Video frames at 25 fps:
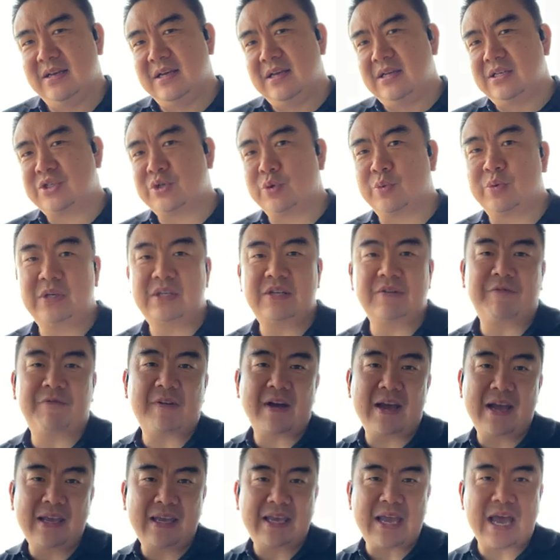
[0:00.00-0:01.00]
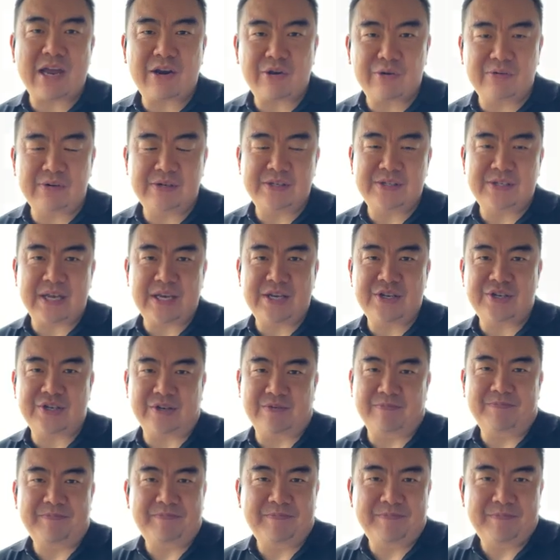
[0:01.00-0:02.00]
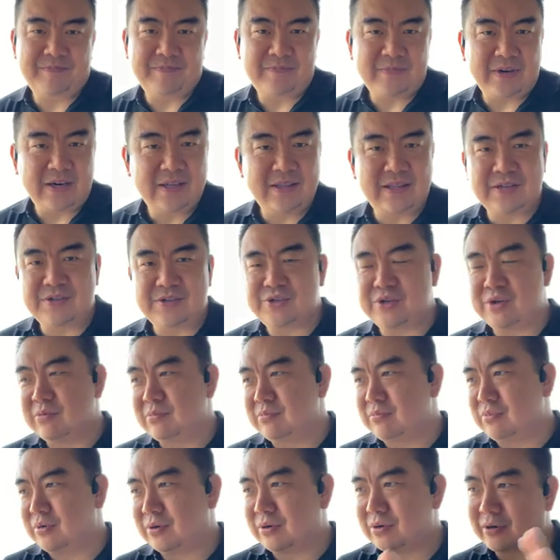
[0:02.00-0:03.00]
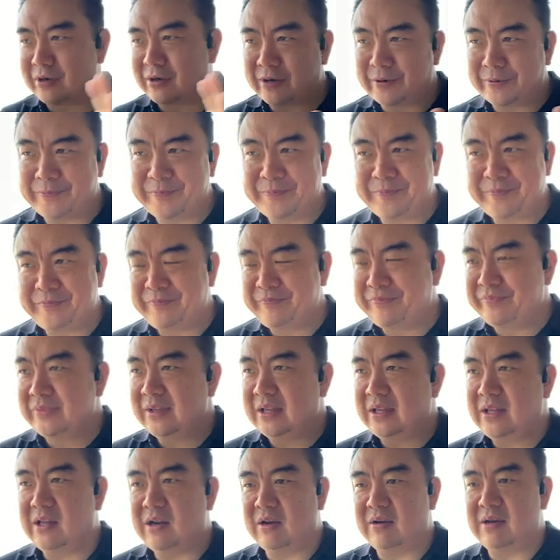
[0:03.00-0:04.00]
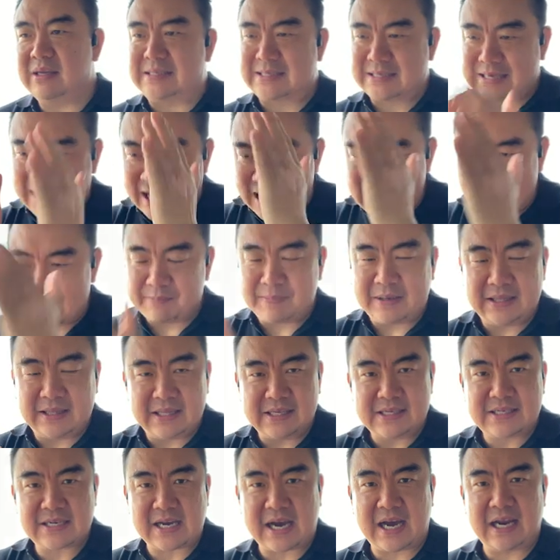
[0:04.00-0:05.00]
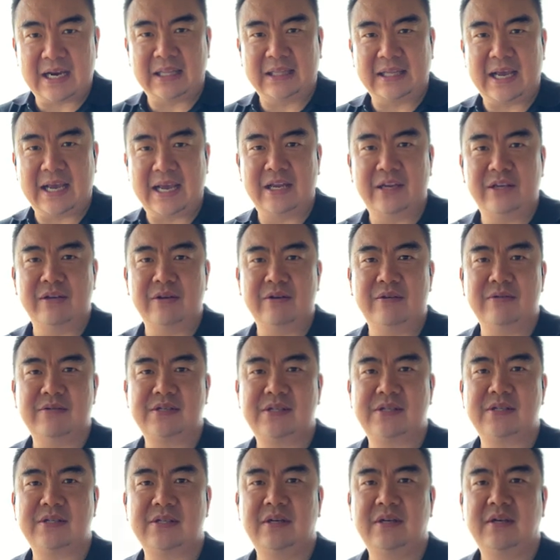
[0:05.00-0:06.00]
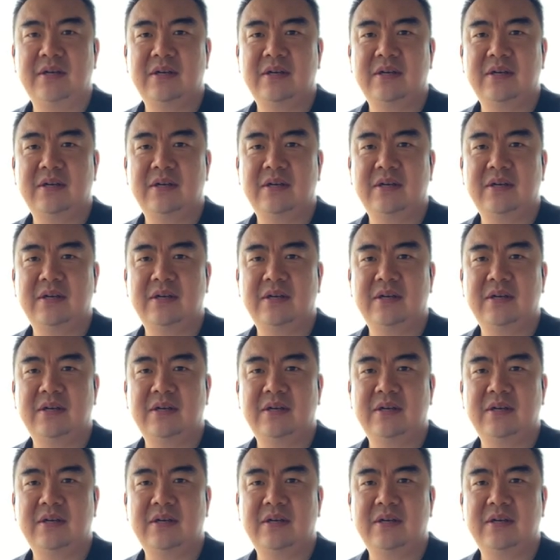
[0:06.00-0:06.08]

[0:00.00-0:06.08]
So we're defying categorization, right? There's no more, it's got to be this kind of land use.